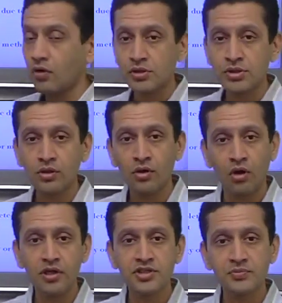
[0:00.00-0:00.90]
Also,
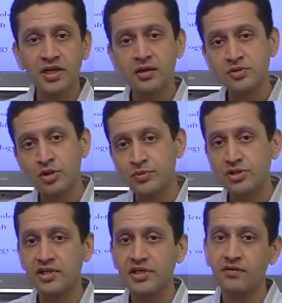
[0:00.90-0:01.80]
knowledge becomes
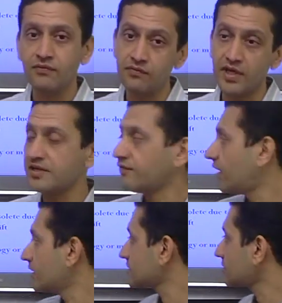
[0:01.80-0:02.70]
obsolete very
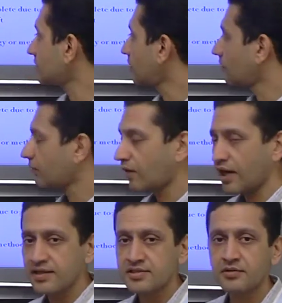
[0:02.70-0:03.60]
fast.
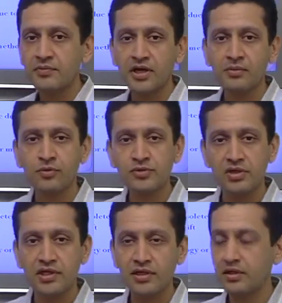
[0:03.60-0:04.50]
Why does it become
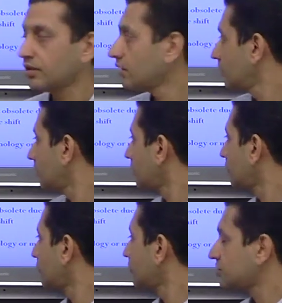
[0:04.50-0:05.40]

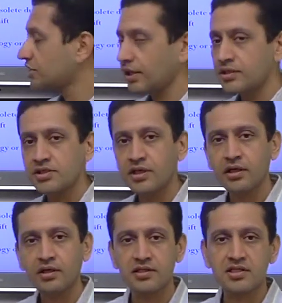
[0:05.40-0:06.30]
obsolete? Due to
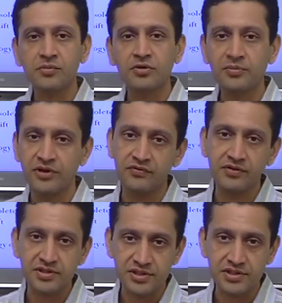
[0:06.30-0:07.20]
changing customer
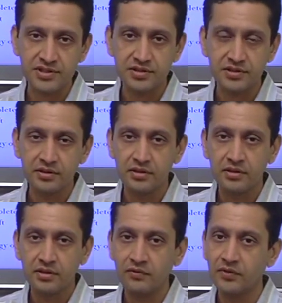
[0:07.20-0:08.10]
preferences.
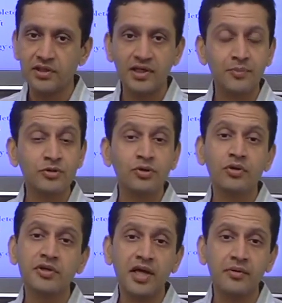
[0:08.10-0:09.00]
Well, it happens
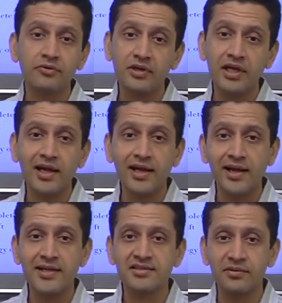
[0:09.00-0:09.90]
all the time. Today I
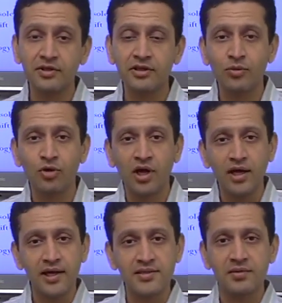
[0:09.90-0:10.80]
like something, tomorrow
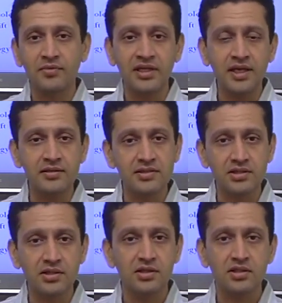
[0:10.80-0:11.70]
I like something
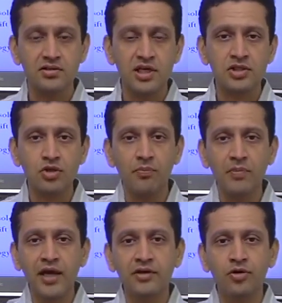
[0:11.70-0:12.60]
else. So I
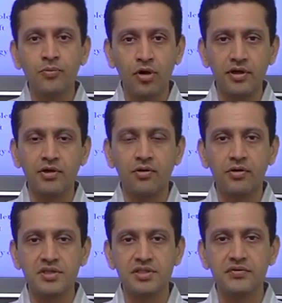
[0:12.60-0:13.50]
stop buying your product
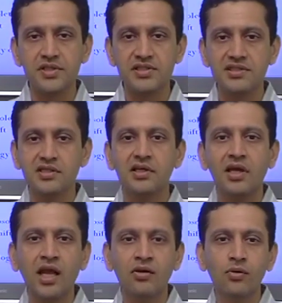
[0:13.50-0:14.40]
or service
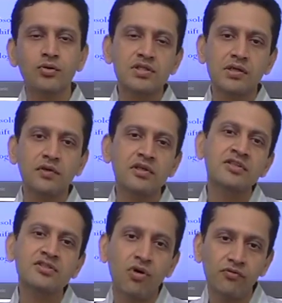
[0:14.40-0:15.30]
and go to someone
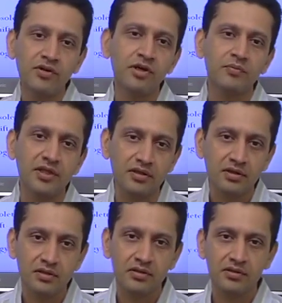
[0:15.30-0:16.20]
who is offering me
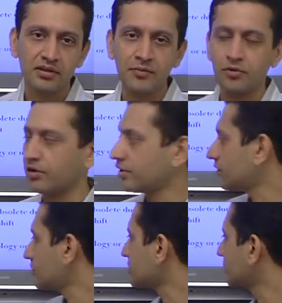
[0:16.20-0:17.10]
that
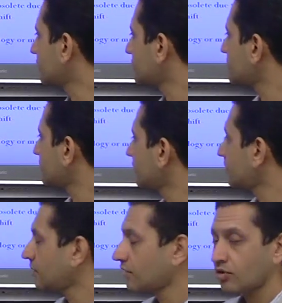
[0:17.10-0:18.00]
product or service.
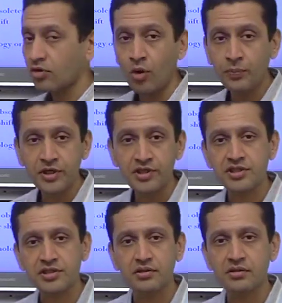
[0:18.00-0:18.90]

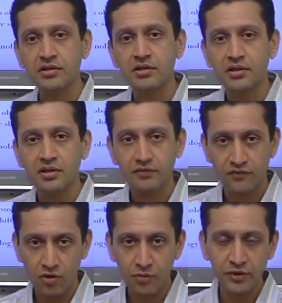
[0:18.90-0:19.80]
Competition.
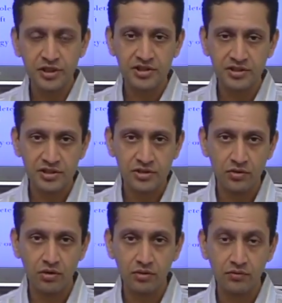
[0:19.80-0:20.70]
If competition is
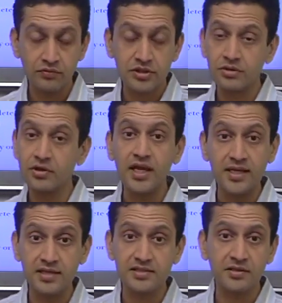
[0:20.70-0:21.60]
strong, which today
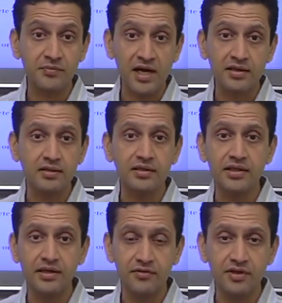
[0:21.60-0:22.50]
is in
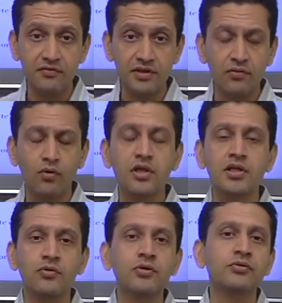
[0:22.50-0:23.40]
practically every field, what
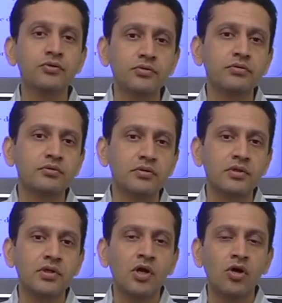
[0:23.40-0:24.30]
are they going to do?
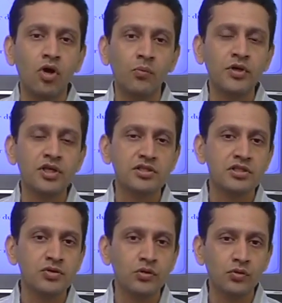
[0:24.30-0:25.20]

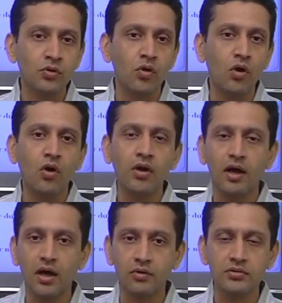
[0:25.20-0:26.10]
Competition is going to go
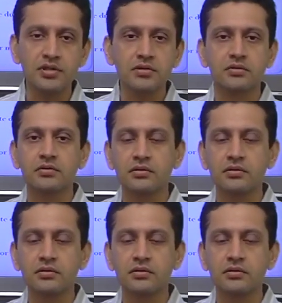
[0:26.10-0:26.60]
all out